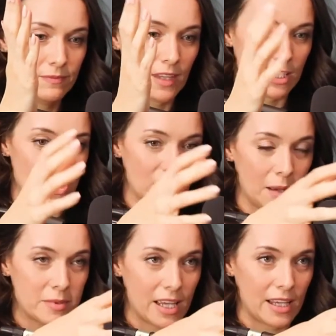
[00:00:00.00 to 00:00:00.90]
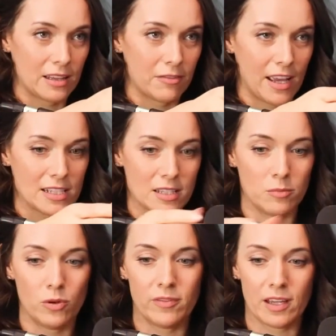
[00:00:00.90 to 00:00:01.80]
And she kept taking the vase and
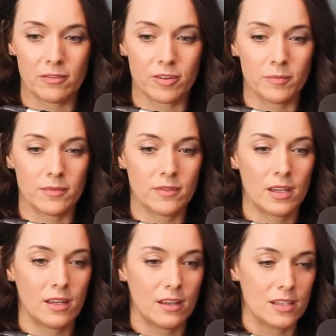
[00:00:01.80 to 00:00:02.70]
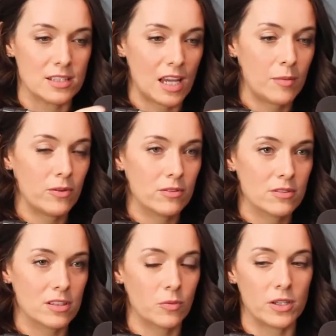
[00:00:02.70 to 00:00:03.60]
moving it from the table
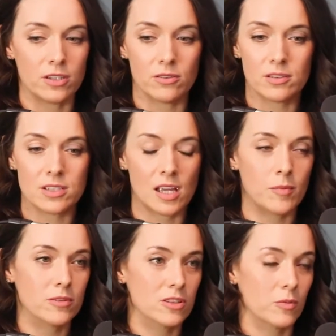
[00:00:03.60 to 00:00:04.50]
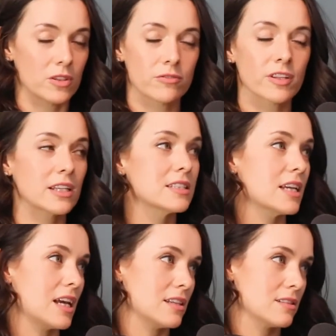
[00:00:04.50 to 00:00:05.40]
to the window for like
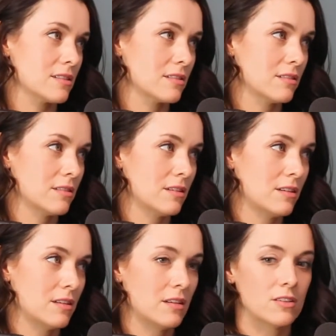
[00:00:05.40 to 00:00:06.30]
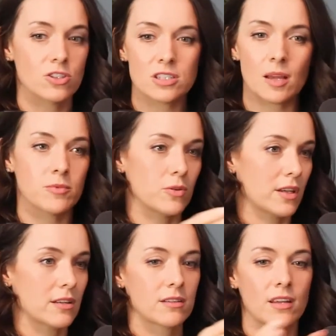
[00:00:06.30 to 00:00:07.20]
days. Just kept doing
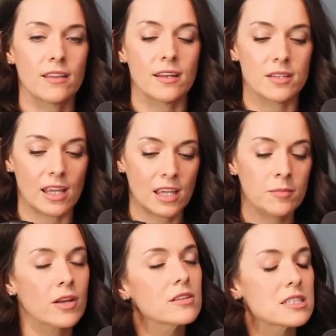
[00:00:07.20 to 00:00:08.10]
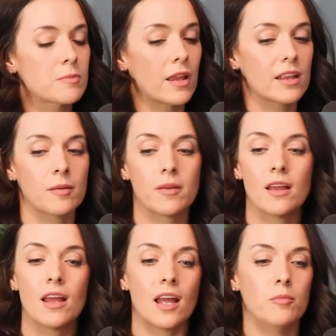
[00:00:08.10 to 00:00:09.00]
it, and then taking them down and smelling them
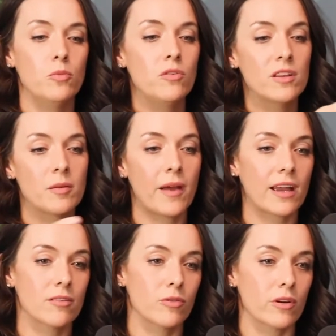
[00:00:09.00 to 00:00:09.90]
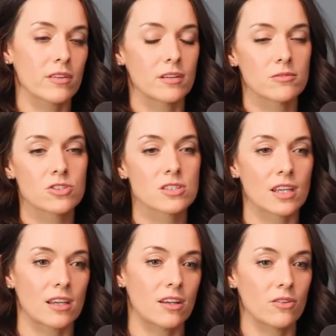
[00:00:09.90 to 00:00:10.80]
and moving them back and forth. And it was just
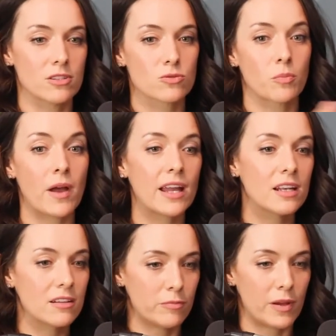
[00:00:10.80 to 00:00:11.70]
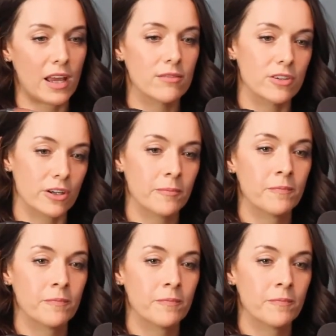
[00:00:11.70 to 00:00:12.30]
like, you know, this repetitive behavior.